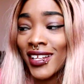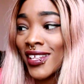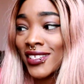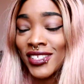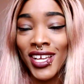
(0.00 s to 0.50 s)
I,
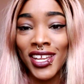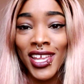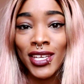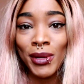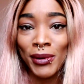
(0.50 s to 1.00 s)
that just kind of
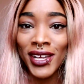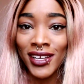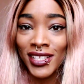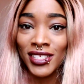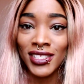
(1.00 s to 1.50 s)
came to my mind
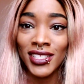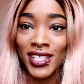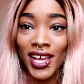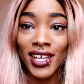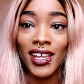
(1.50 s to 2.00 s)
and I just did
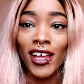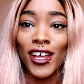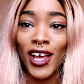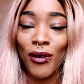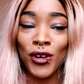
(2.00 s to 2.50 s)
that.
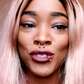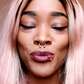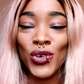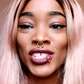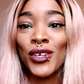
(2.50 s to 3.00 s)
I want to do
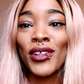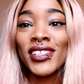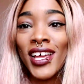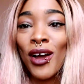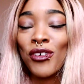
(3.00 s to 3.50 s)
more stuff
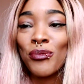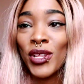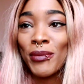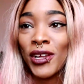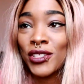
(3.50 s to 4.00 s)
like that. I want to
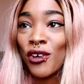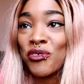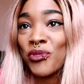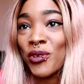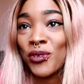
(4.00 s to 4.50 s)
play my
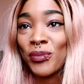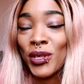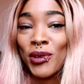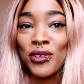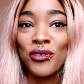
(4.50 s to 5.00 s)
guitar more. I want to
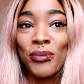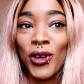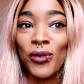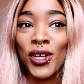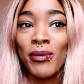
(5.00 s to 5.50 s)
play my uke
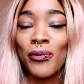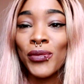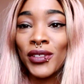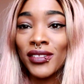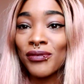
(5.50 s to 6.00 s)
more. I want to come up
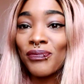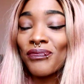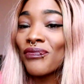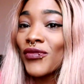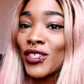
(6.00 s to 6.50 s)

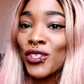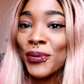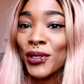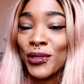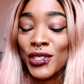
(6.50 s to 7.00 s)
with
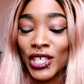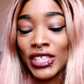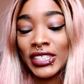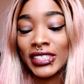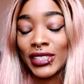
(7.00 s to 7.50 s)
stupid little
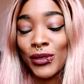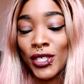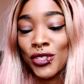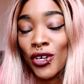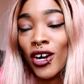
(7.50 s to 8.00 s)
songs. I want
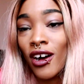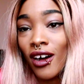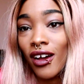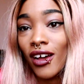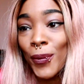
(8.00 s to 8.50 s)
to
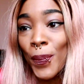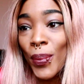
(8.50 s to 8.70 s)
draw.